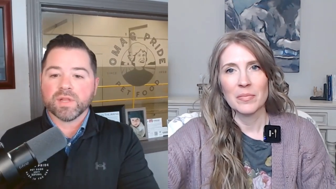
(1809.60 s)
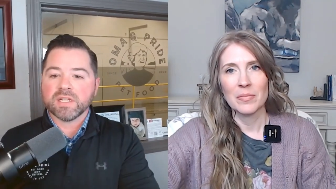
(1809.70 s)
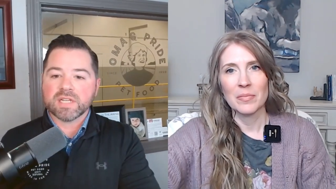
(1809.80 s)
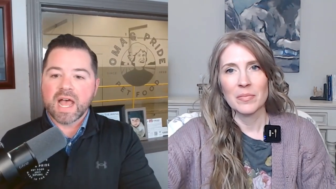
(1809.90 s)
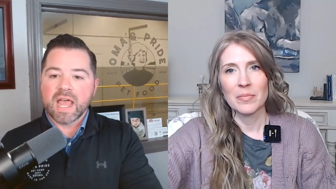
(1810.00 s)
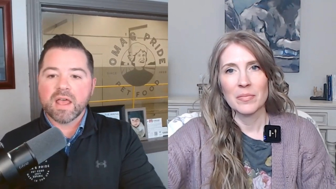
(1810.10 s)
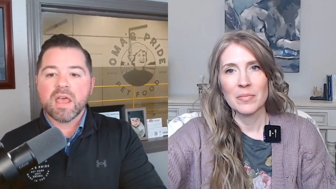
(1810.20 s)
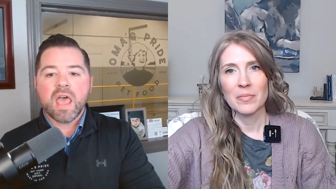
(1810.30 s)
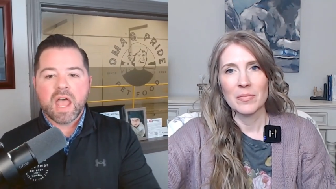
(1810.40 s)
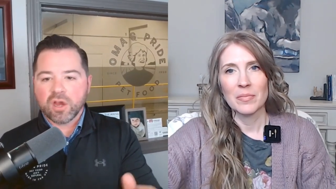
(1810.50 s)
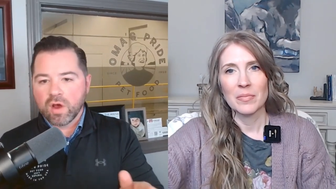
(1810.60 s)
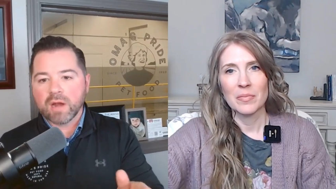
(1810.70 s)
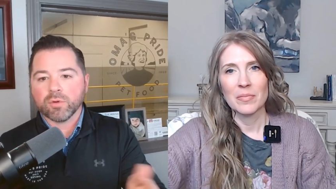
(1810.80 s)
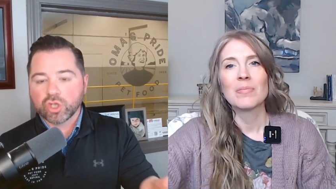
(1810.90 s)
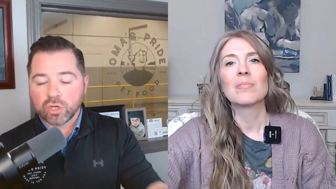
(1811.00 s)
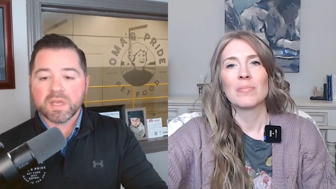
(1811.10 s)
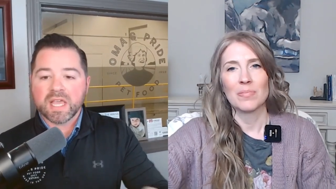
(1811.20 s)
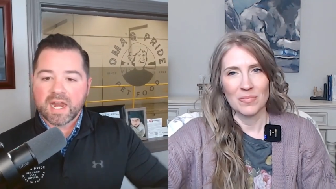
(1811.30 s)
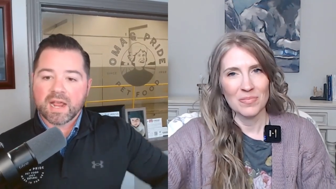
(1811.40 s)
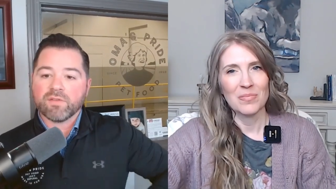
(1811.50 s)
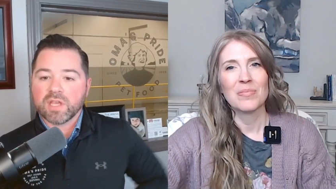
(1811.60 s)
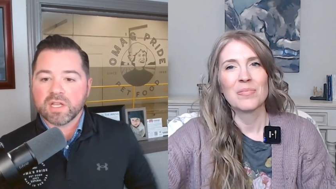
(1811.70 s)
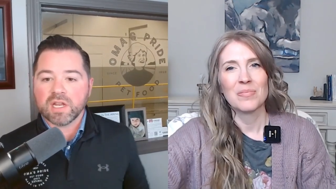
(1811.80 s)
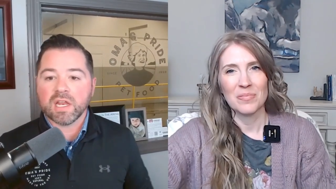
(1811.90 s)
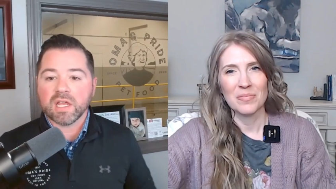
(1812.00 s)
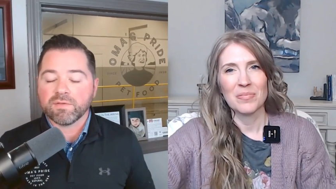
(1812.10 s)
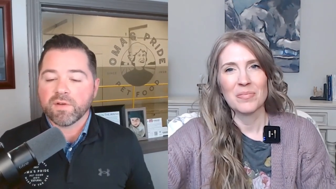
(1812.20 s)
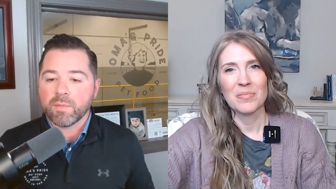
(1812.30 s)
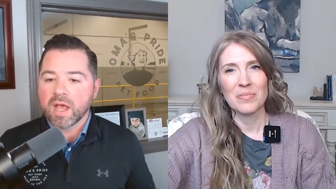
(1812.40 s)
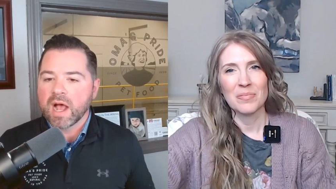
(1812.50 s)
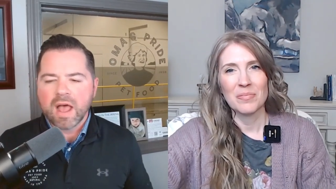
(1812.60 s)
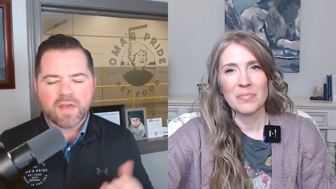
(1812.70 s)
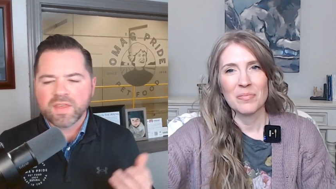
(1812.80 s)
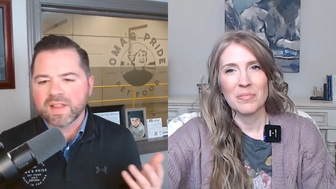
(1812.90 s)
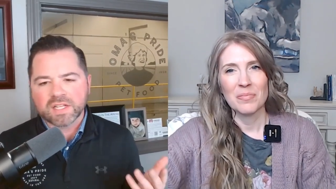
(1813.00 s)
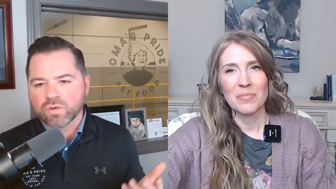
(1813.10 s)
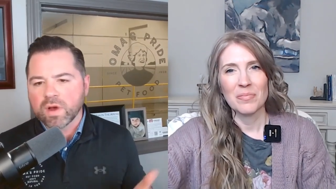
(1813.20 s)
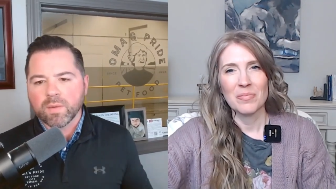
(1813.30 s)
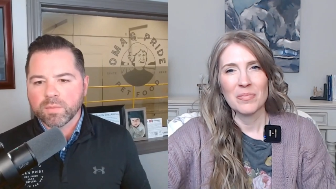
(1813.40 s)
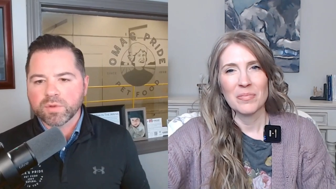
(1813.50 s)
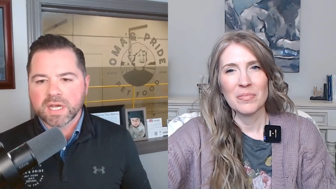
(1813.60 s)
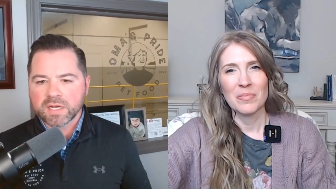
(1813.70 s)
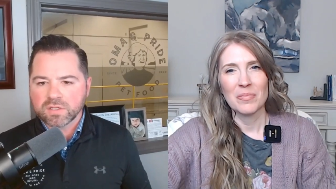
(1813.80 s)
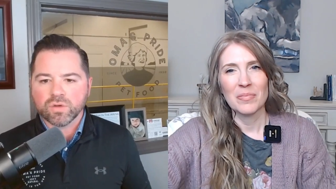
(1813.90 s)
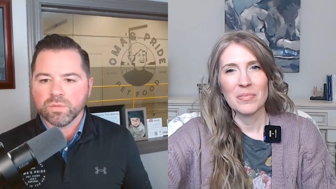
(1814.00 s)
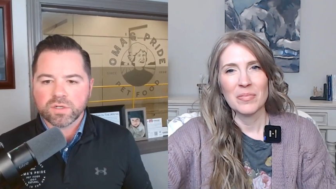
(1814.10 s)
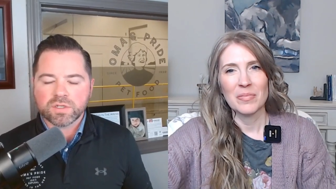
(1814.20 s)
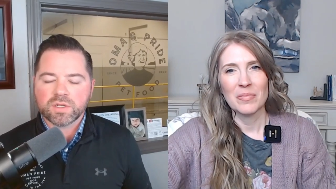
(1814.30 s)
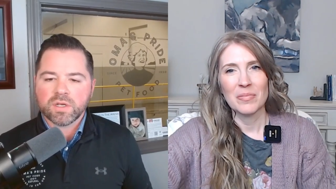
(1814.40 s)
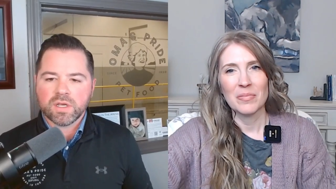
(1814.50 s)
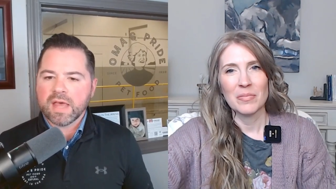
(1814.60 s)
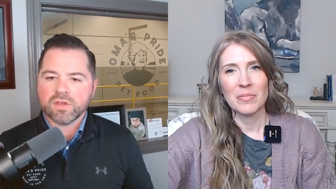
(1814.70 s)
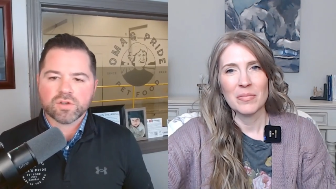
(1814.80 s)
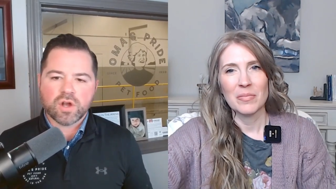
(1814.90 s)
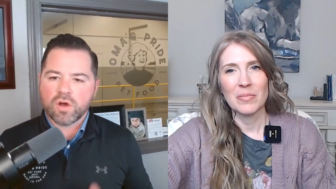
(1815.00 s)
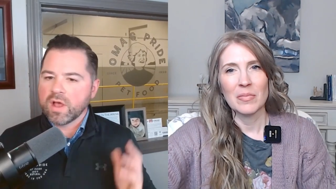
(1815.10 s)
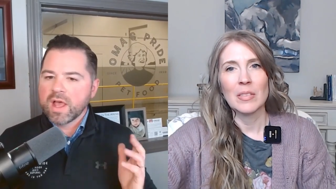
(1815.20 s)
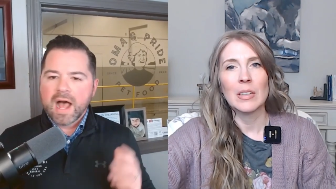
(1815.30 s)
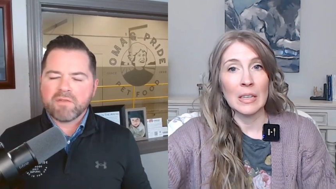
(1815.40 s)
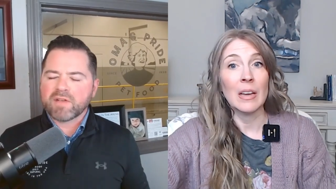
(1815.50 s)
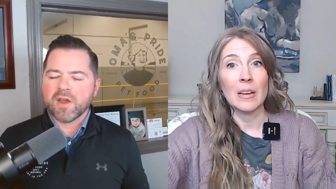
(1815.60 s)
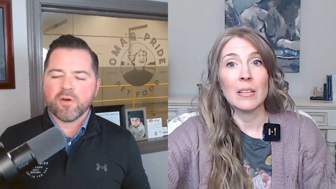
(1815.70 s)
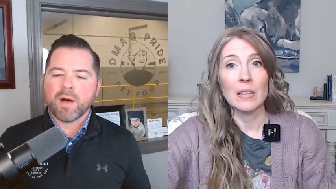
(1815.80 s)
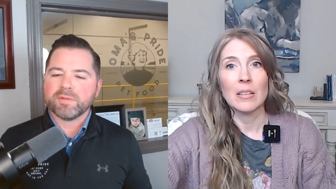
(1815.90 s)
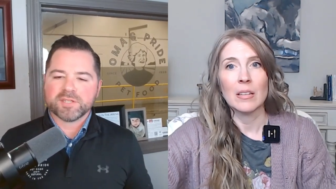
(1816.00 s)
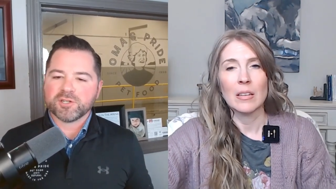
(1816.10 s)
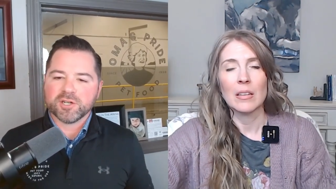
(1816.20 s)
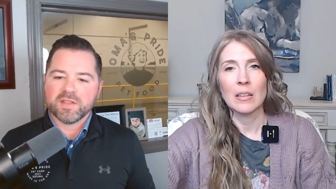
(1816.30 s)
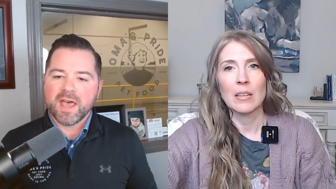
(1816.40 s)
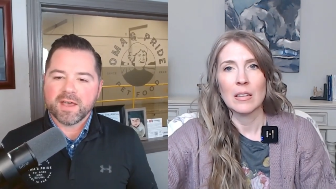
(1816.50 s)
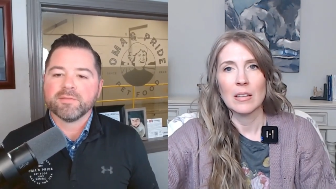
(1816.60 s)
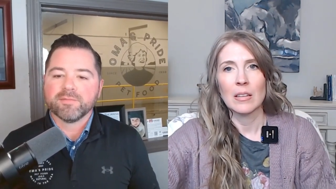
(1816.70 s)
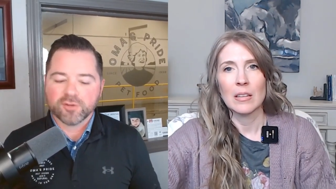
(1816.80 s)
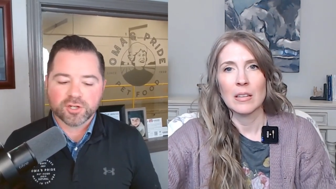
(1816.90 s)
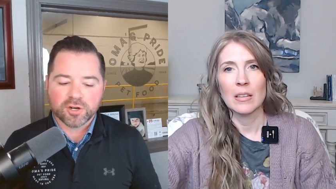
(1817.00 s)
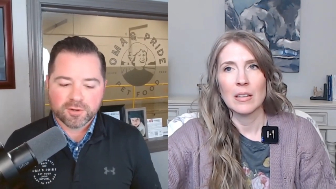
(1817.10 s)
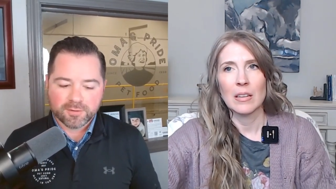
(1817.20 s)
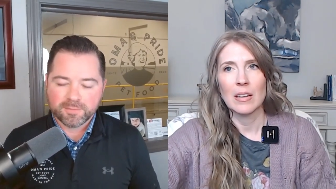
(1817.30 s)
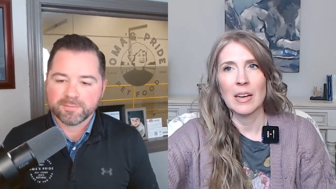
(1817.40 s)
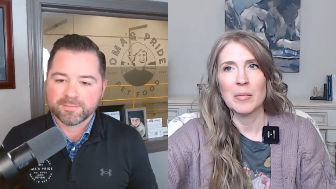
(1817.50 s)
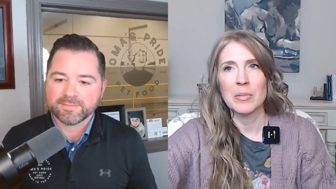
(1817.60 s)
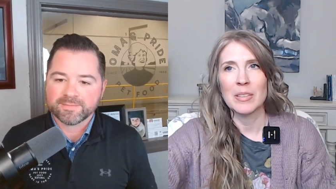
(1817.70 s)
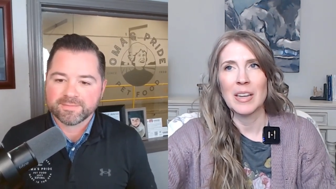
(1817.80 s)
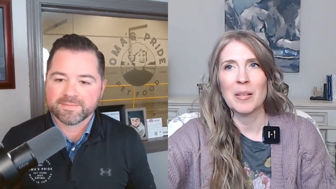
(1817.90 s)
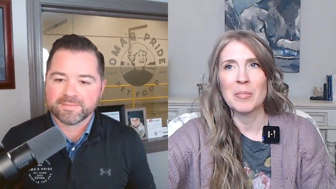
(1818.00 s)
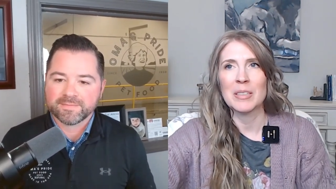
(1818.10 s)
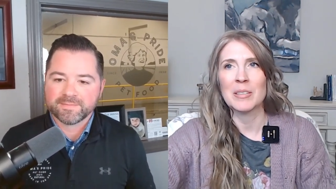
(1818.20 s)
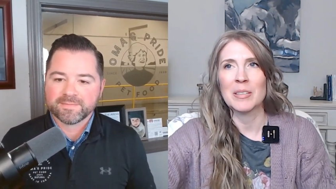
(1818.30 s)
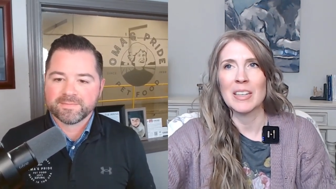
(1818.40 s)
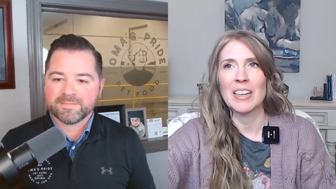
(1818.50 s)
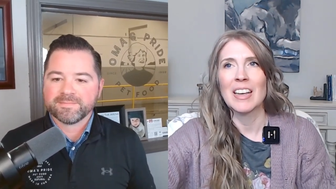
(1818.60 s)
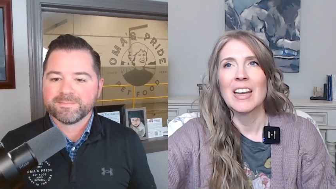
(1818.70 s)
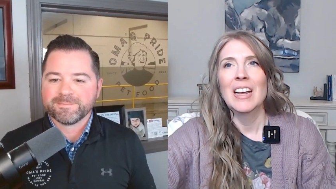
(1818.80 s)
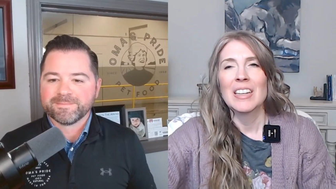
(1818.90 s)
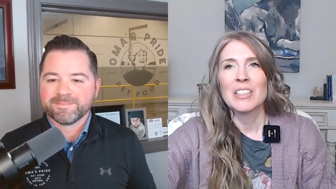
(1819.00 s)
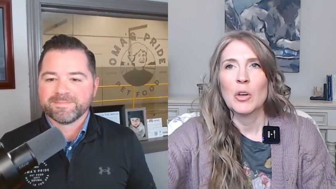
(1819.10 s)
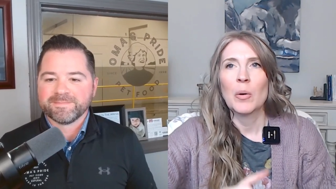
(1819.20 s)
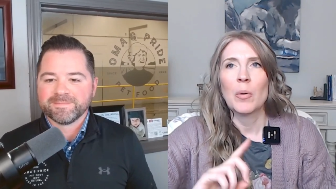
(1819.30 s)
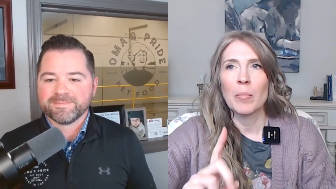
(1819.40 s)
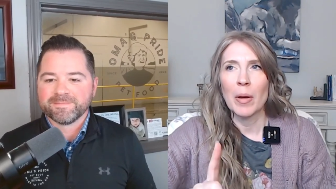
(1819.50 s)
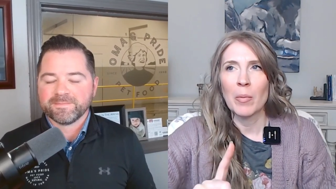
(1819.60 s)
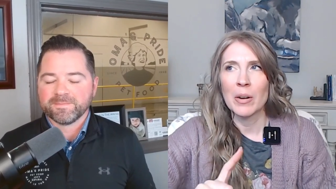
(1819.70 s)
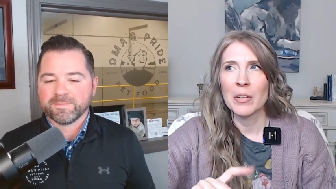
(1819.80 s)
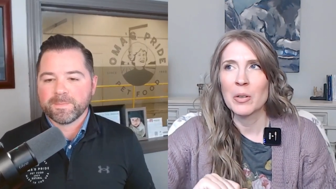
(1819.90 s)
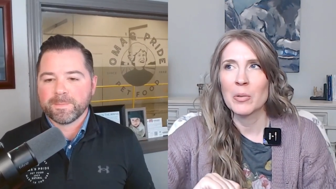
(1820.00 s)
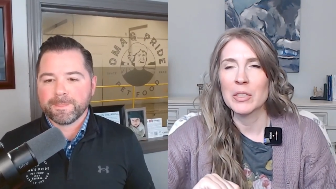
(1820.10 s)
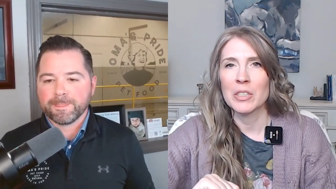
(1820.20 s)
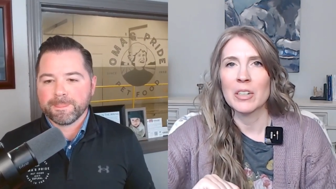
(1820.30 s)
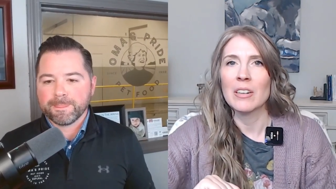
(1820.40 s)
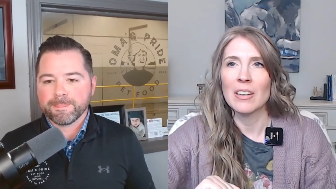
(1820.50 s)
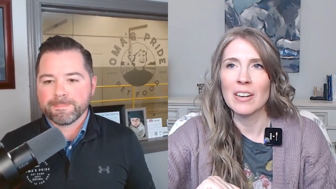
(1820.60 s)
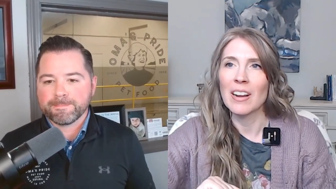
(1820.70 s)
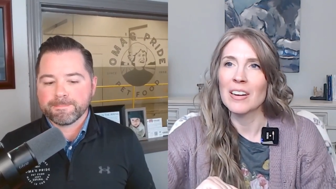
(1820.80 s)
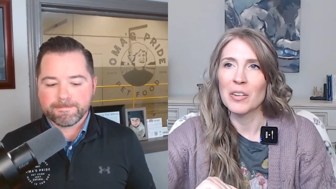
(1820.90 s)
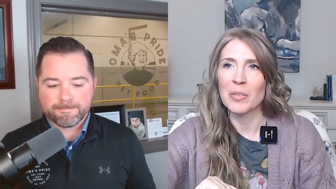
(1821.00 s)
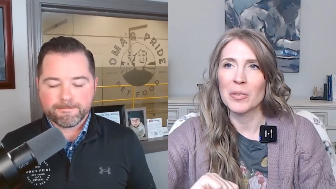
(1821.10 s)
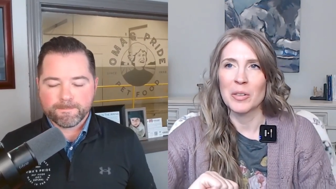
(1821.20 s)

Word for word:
Speaker 1: complete diet and your animal should be getting everything they need from it, I think that's a great way to protect consumers. Yeah,
Speaker 2: I've got no opposition to that for sure. Absolutely. So my one other question, and I know